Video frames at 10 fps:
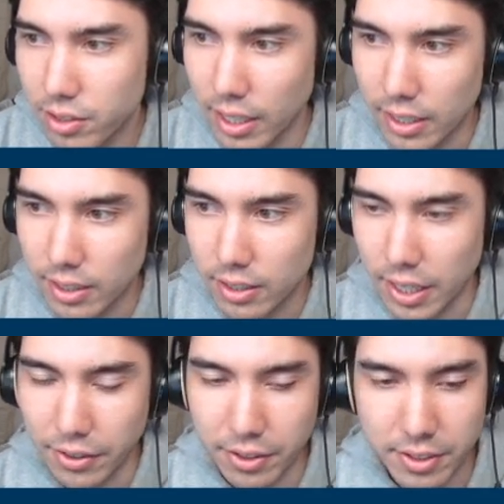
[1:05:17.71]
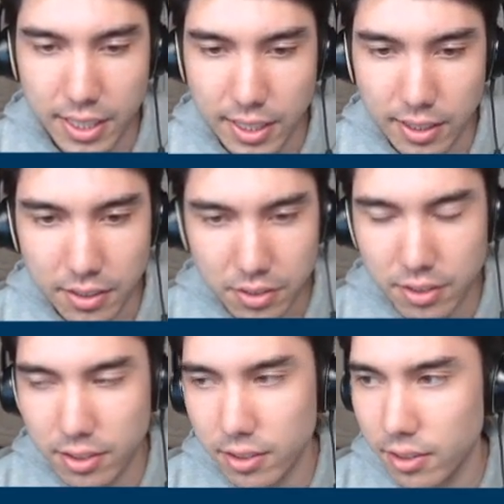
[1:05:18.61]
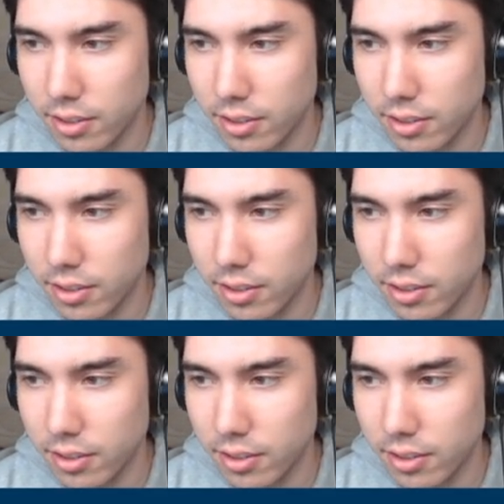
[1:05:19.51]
that guarantees